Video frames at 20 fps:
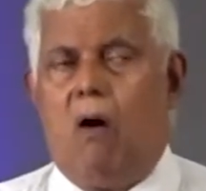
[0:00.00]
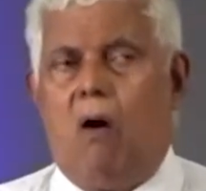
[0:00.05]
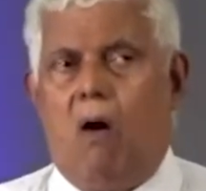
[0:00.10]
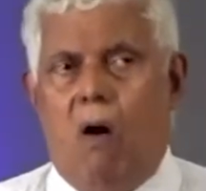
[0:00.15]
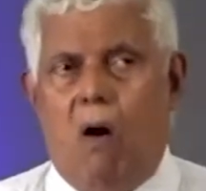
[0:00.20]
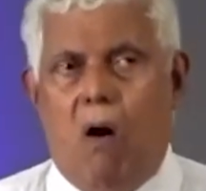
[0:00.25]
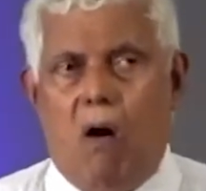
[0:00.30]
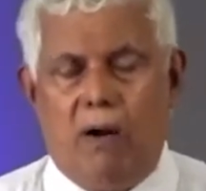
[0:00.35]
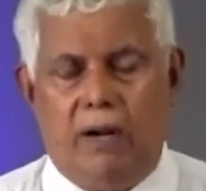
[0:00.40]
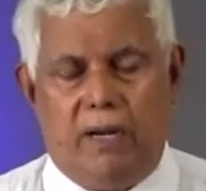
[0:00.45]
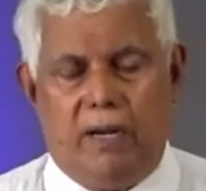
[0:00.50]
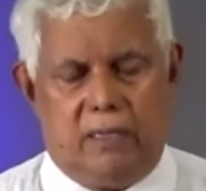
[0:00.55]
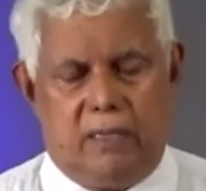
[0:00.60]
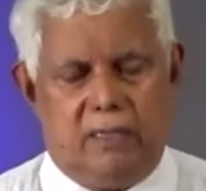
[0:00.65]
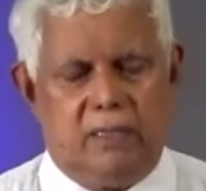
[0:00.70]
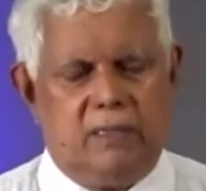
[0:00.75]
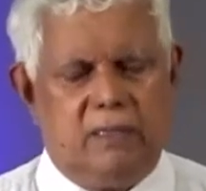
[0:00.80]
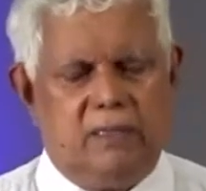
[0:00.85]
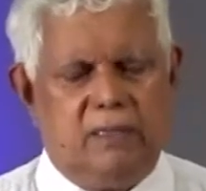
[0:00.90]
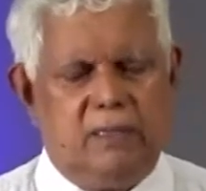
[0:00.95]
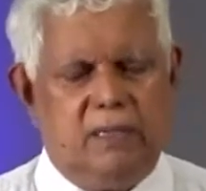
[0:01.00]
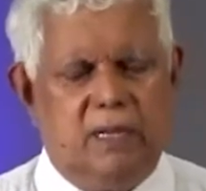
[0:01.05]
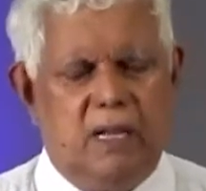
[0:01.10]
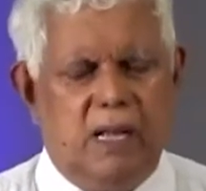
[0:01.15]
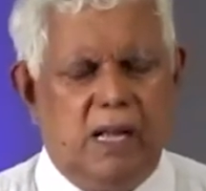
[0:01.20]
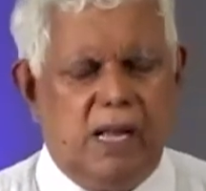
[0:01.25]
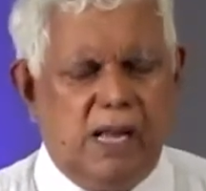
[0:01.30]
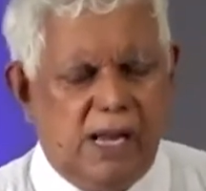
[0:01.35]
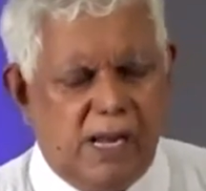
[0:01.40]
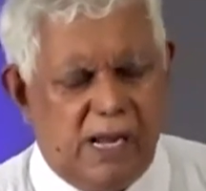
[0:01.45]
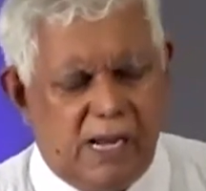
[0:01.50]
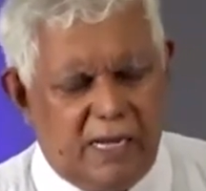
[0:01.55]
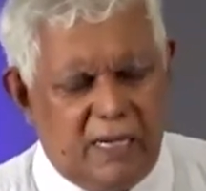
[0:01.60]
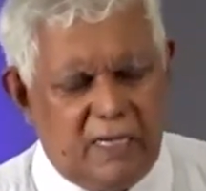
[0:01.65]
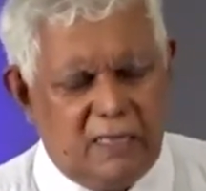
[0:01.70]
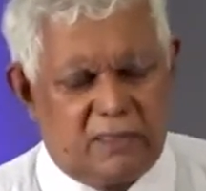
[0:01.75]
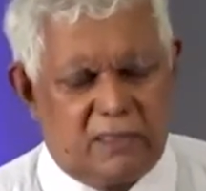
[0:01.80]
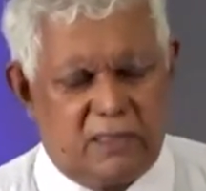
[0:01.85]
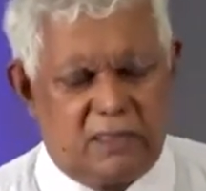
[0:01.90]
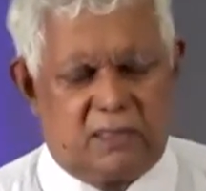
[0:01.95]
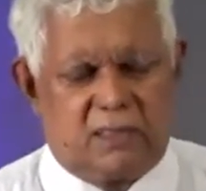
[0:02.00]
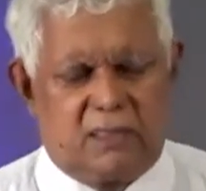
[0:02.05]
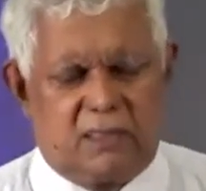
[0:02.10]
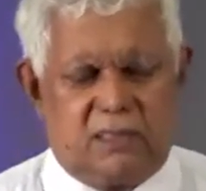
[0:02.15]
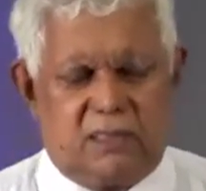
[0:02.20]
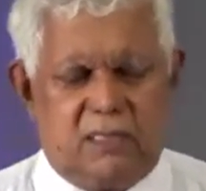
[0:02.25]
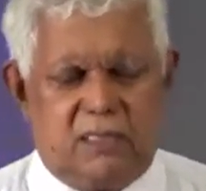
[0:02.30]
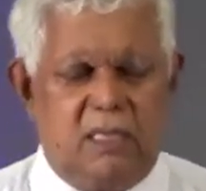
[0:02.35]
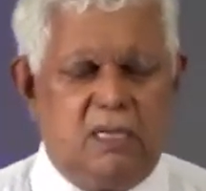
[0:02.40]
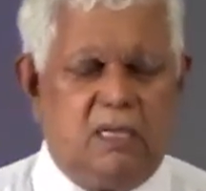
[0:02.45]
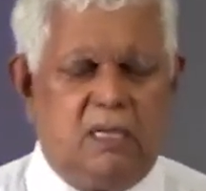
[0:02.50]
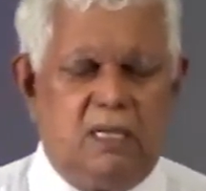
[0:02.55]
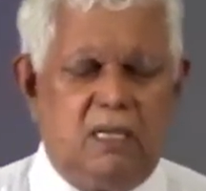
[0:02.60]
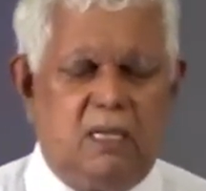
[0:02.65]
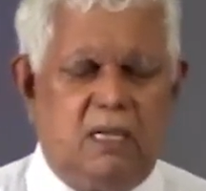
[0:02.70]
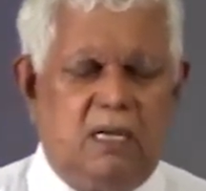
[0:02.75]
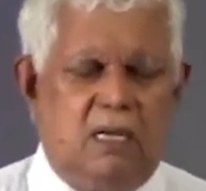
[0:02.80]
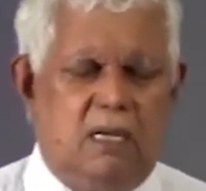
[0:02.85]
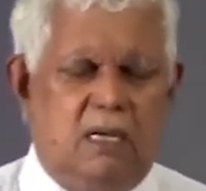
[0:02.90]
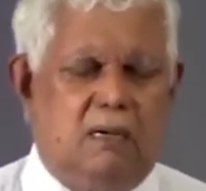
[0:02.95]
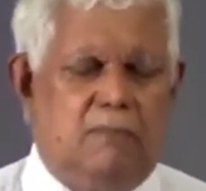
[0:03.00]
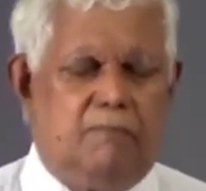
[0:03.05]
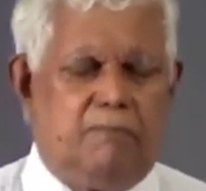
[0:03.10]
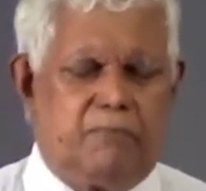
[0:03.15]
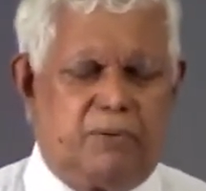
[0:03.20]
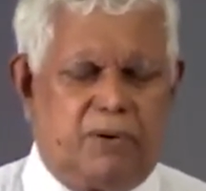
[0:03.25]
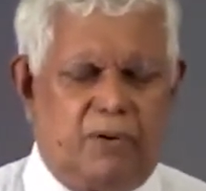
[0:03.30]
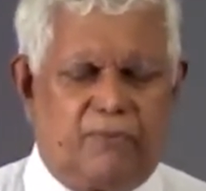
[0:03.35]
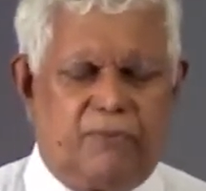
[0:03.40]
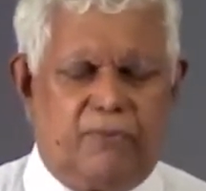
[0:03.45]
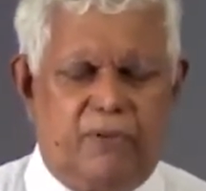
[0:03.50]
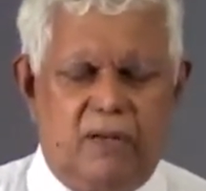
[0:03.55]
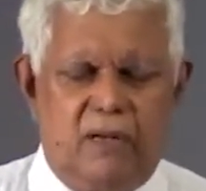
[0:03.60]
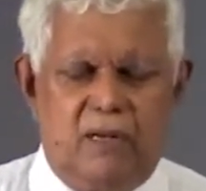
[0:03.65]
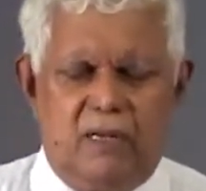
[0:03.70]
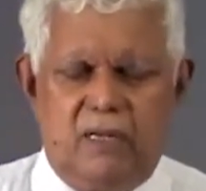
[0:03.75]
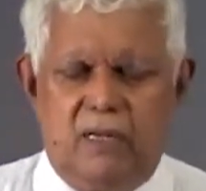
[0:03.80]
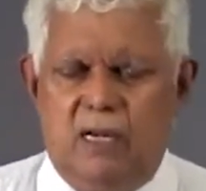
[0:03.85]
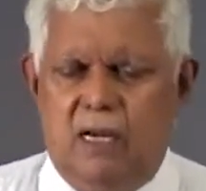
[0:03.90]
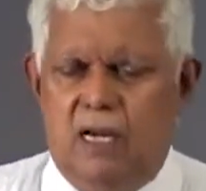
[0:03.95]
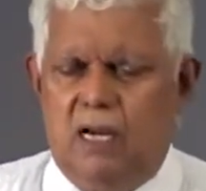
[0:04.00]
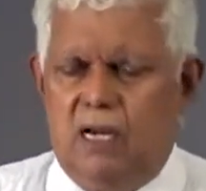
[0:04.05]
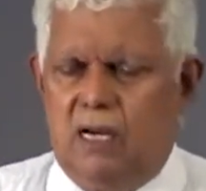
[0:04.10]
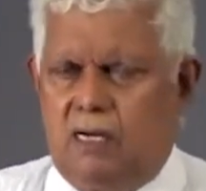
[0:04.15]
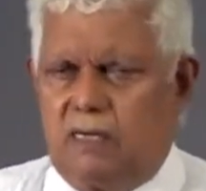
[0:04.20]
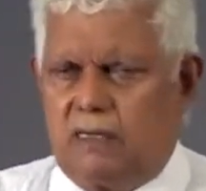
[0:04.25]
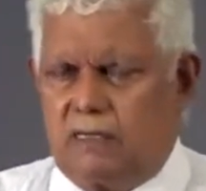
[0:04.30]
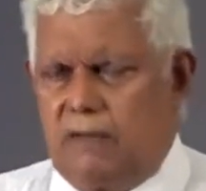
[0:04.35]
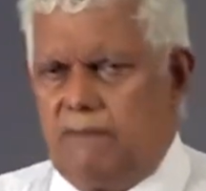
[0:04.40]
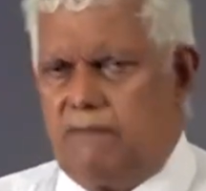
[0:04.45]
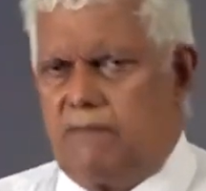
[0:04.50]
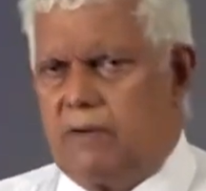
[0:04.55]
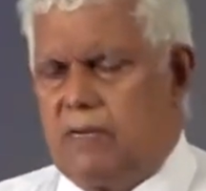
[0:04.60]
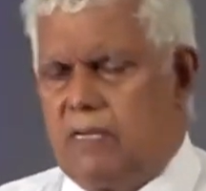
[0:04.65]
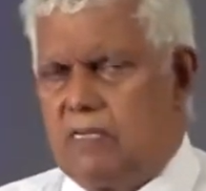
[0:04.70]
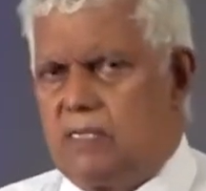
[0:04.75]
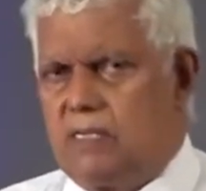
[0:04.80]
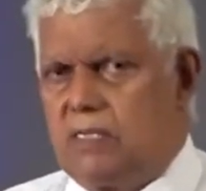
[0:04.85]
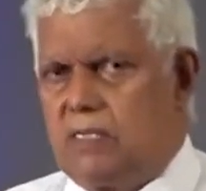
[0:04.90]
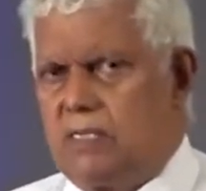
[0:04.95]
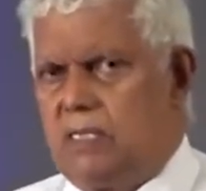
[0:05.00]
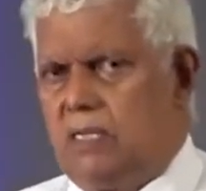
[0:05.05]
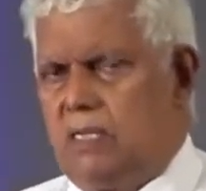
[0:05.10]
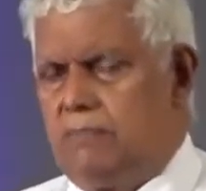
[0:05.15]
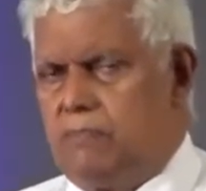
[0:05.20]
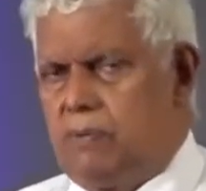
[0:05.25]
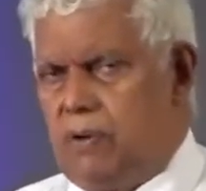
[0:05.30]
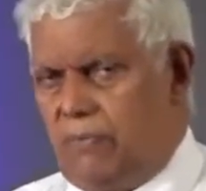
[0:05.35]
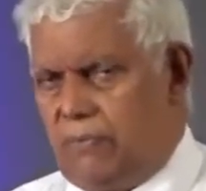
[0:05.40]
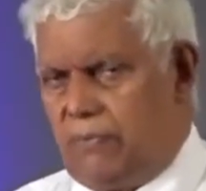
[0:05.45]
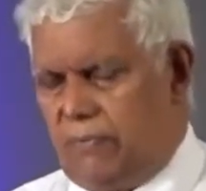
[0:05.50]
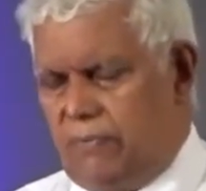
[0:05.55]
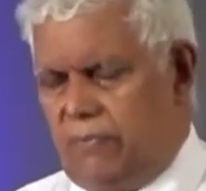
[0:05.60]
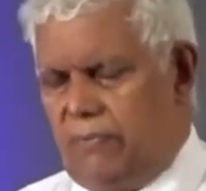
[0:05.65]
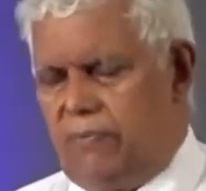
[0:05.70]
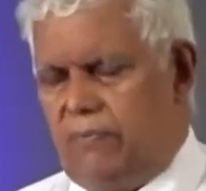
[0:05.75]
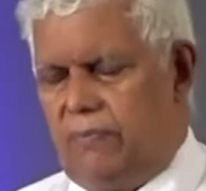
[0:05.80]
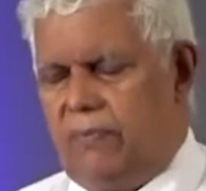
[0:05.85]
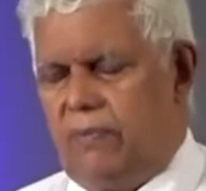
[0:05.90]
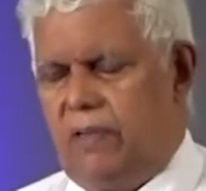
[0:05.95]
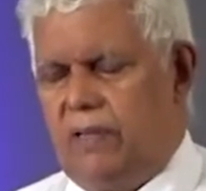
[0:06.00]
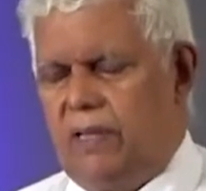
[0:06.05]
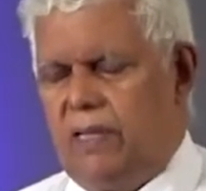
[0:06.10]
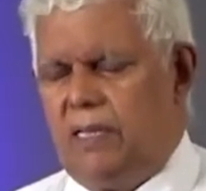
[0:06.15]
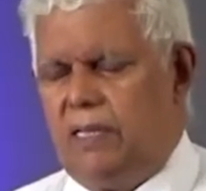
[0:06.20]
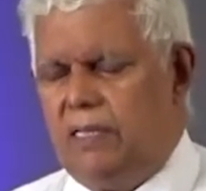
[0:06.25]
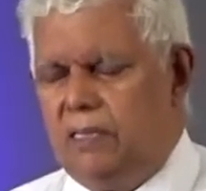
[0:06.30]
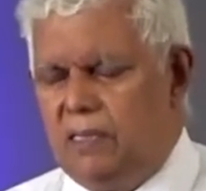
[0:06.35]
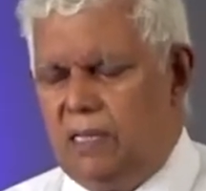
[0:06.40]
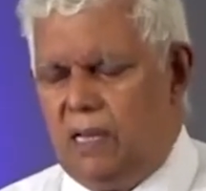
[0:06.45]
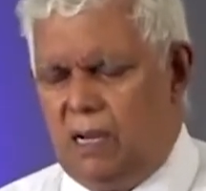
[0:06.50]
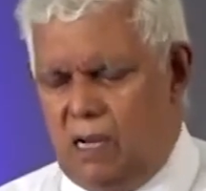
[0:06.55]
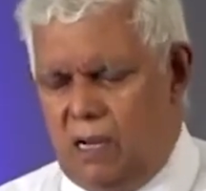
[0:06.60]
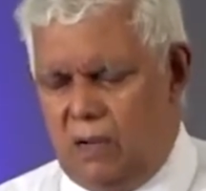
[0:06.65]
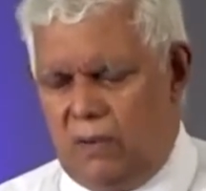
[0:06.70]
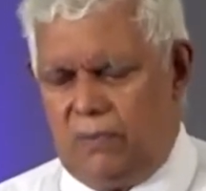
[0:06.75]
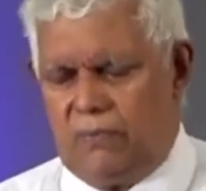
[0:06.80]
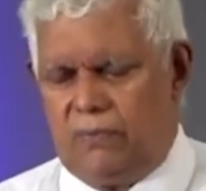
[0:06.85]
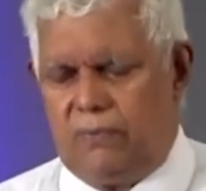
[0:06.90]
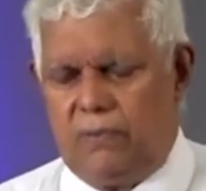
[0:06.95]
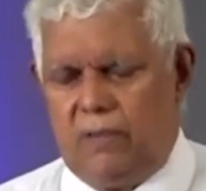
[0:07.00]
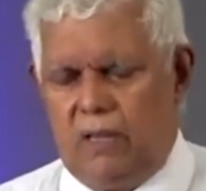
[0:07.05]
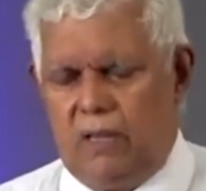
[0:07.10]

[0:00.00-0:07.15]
Honor is a still, present, reverential presence in the house,